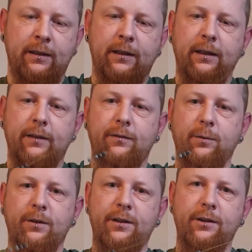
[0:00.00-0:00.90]
If you
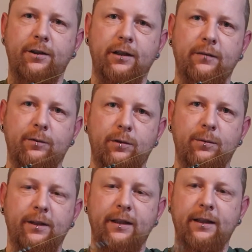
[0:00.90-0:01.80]
wish, you could have all the
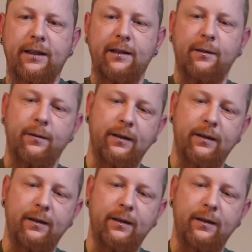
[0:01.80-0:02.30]
weight there,